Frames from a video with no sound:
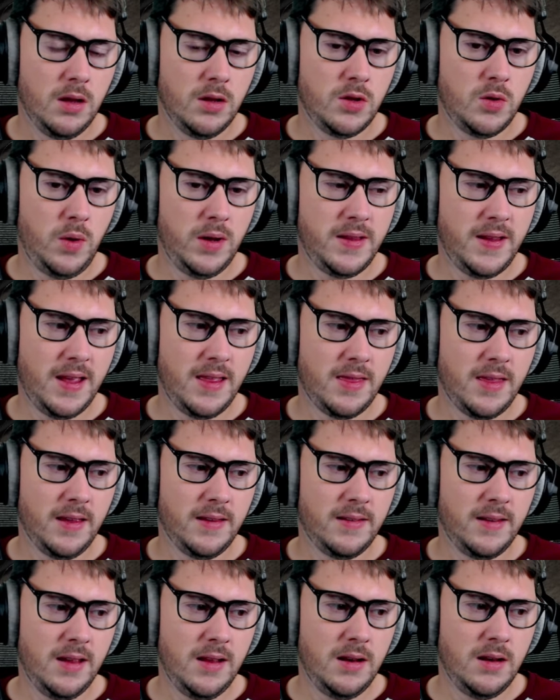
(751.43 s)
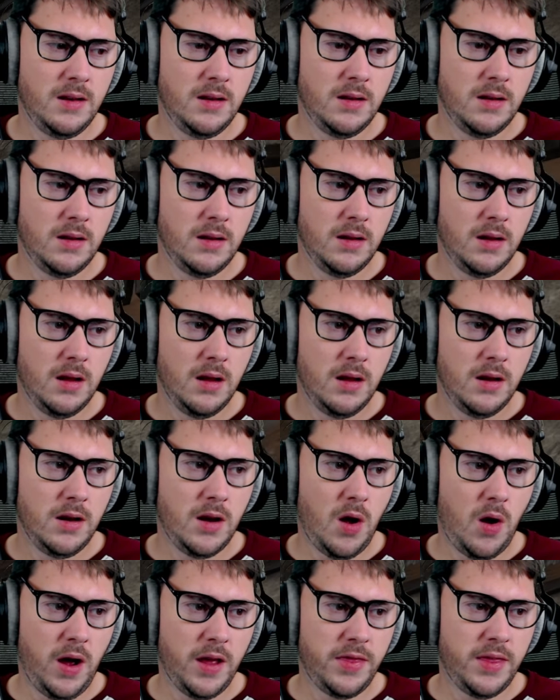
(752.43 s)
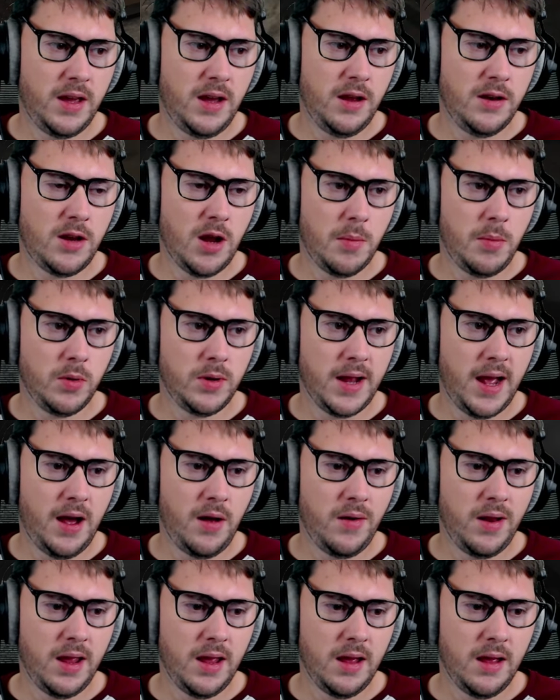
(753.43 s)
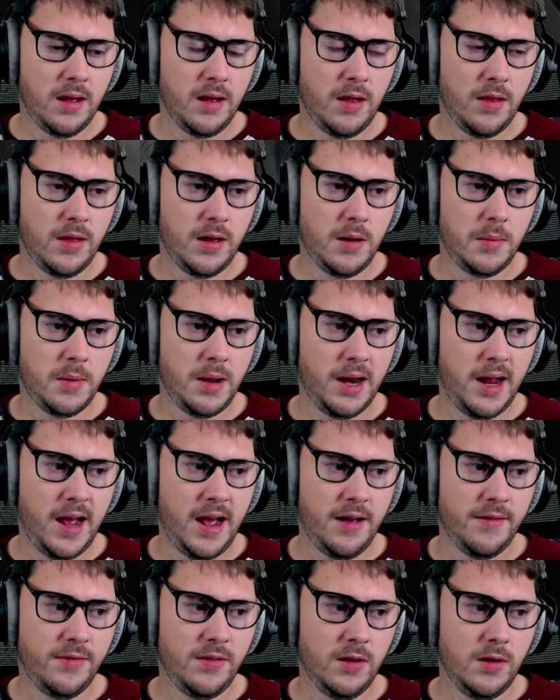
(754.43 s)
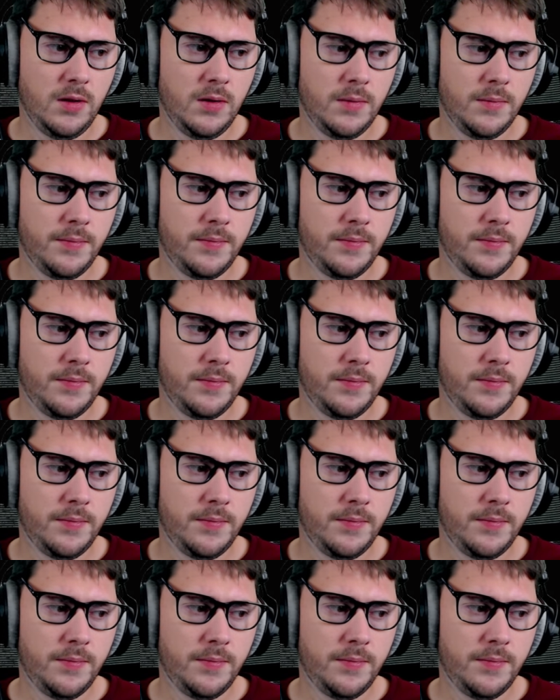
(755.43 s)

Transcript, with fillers: Do I take this in? No, I think I double down here. I think I'm going to have to.